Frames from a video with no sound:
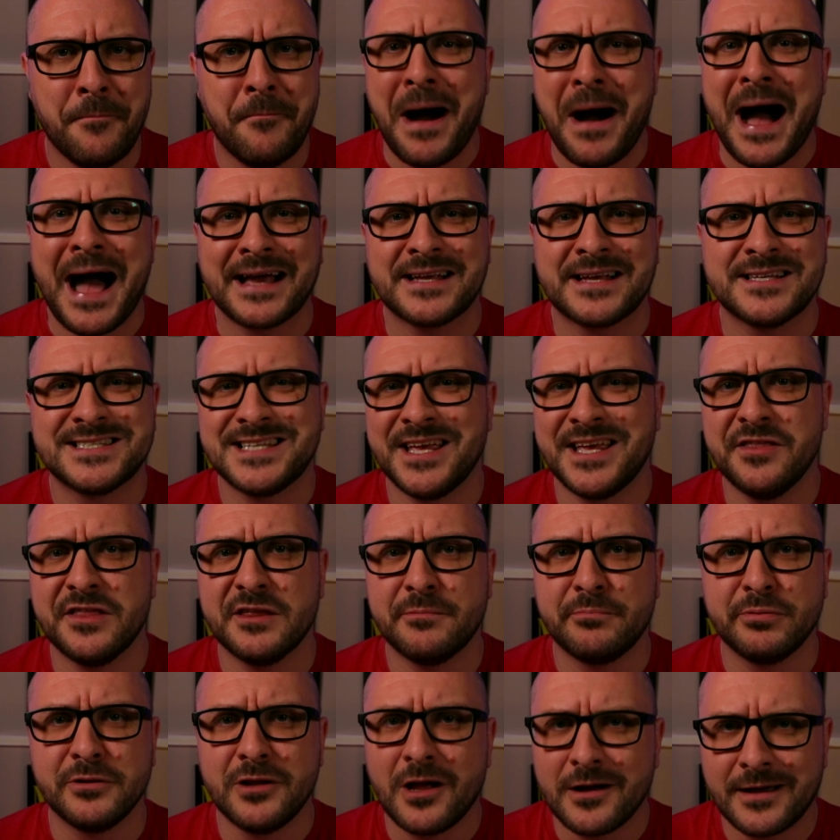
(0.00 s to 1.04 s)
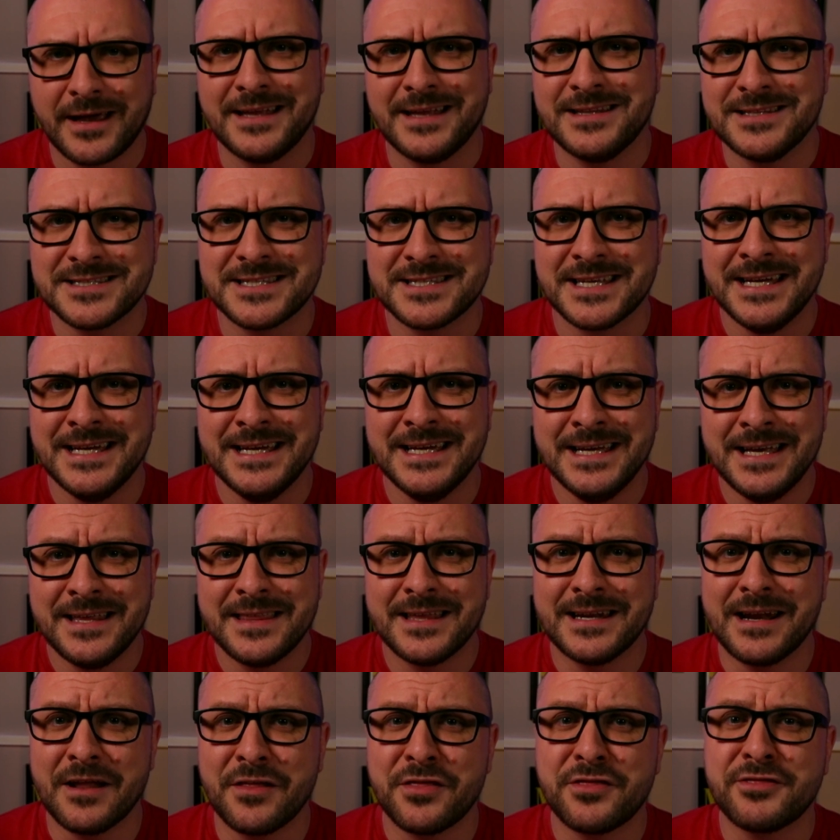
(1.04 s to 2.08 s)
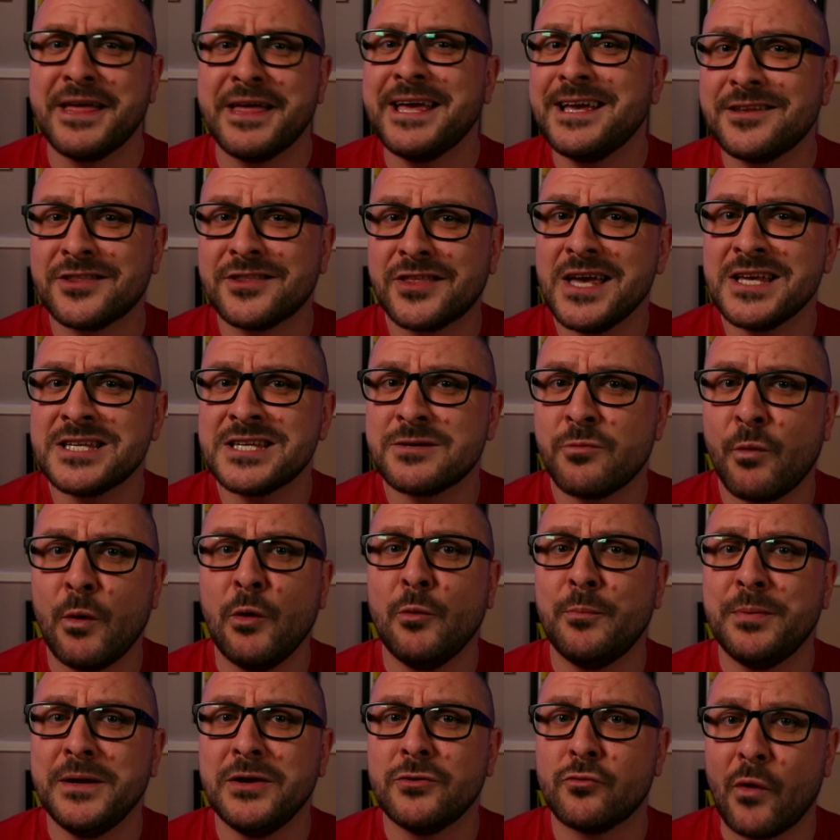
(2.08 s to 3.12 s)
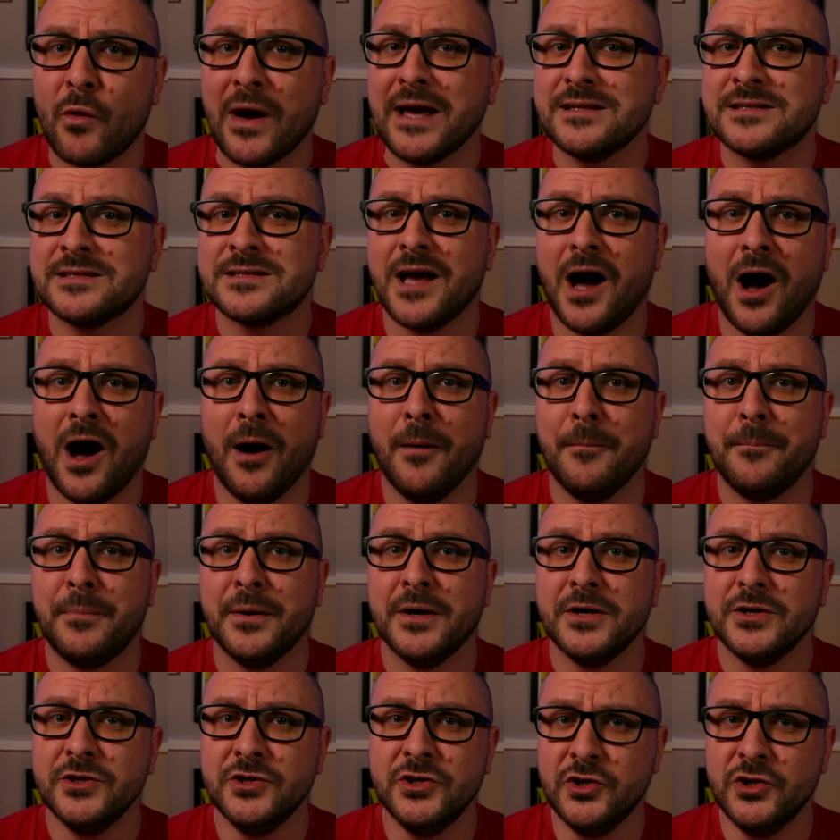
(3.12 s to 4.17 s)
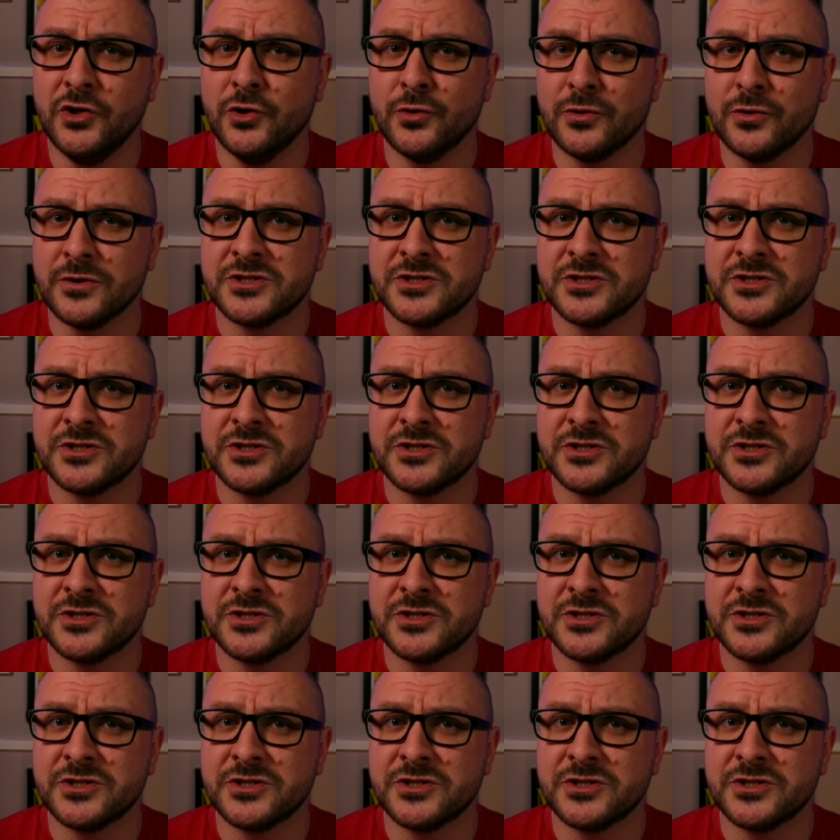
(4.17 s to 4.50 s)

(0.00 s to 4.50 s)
Mac synth plugins, then I think this will be right up your